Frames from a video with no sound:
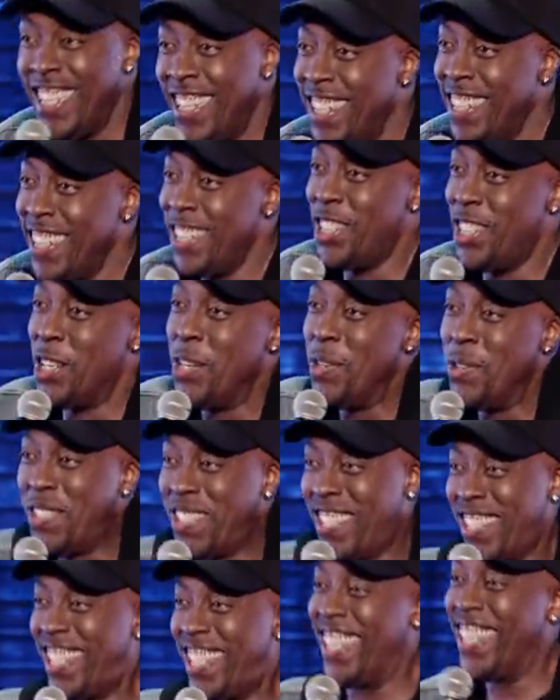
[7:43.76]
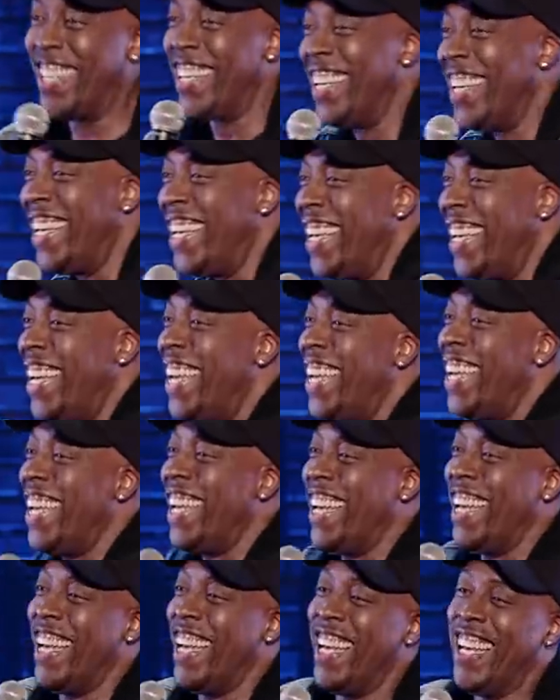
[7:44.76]
the juice.
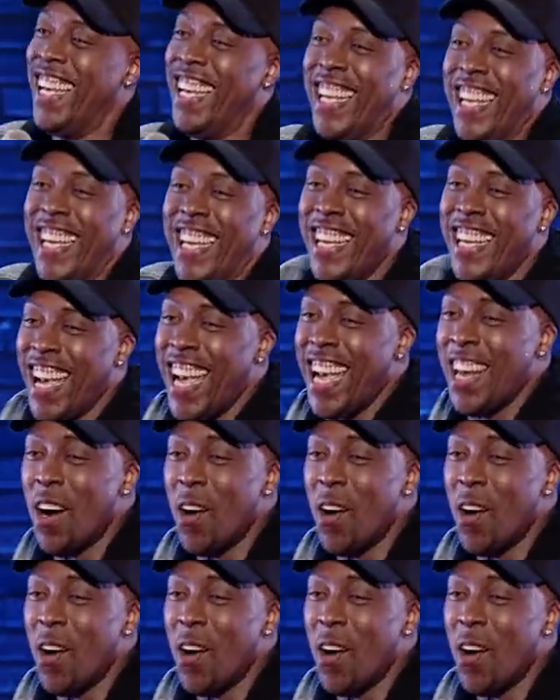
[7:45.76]
He ain't